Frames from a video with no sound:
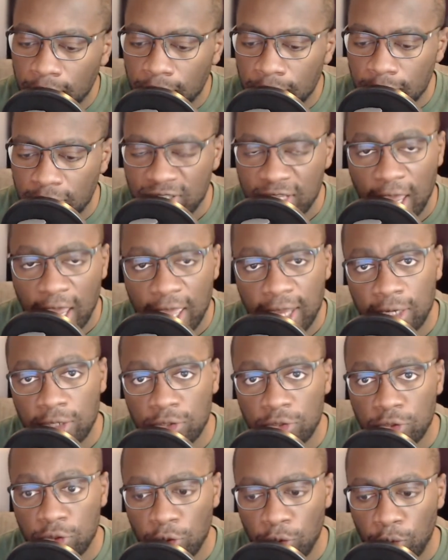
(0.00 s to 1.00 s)

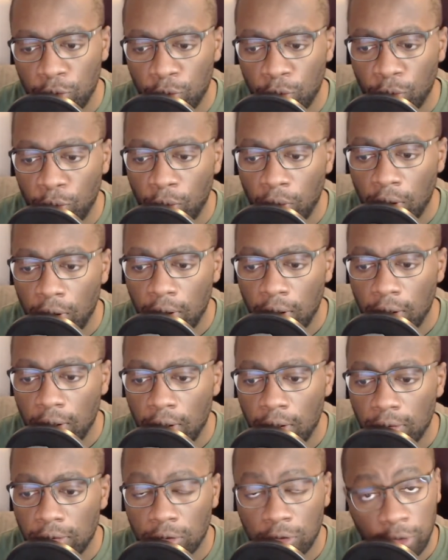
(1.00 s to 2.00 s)
decided to
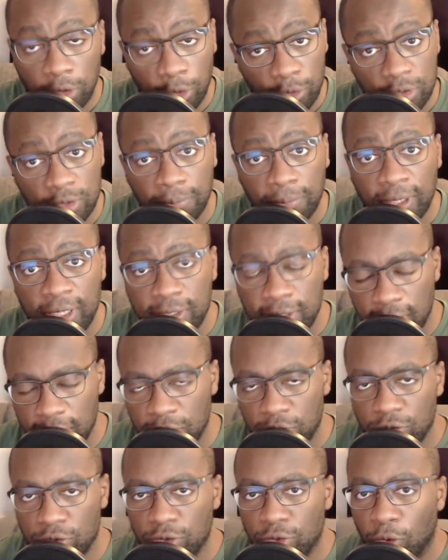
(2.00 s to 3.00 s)
close the
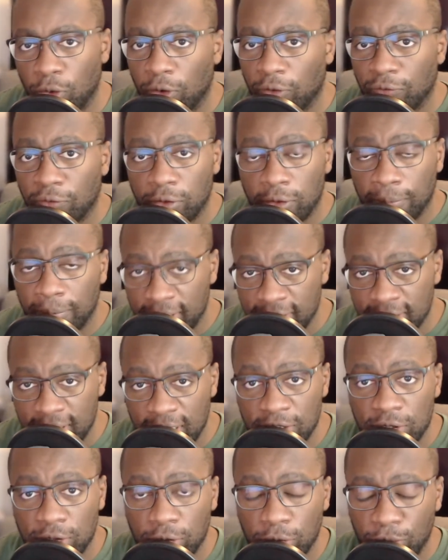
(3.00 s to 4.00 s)
PlayStation Store for the
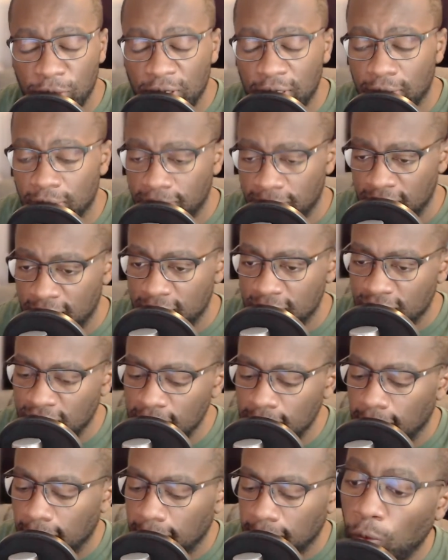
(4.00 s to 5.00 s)
PlayStation 3 and the PS
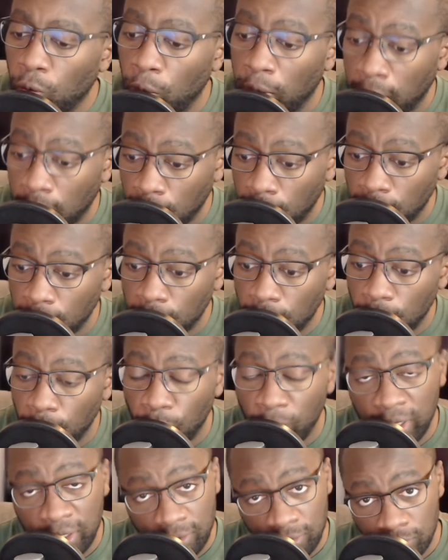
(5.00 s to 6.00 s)
Vita? Well,
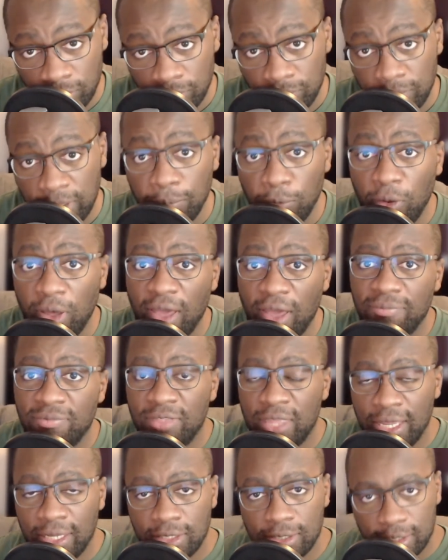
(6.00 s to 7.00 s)
when people have
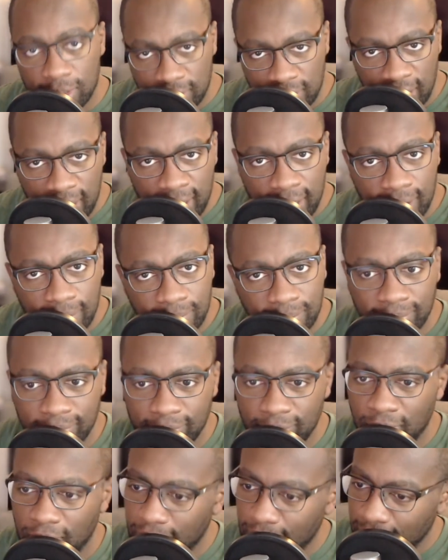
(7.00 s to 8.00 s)
things to say,
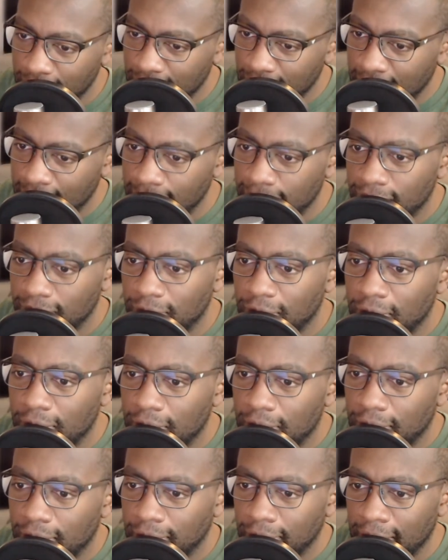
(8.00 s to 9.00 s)
they
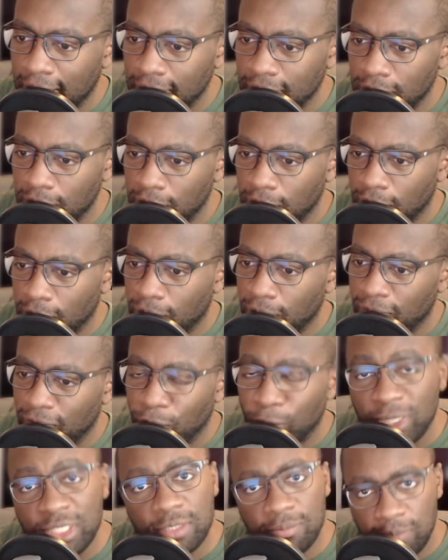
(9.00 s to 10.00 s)
let their
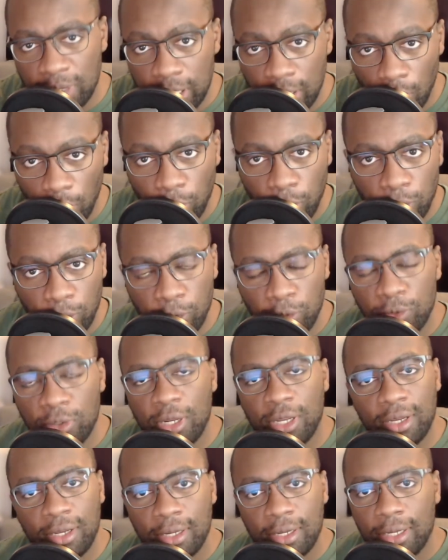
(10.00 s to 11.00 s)
voice be
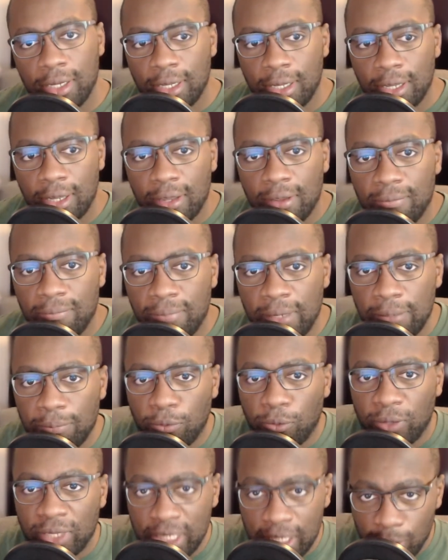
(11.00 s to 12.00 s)
heard.
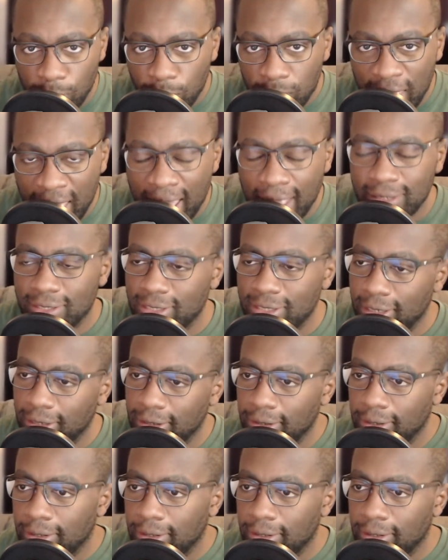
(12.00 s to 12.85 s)
People hear that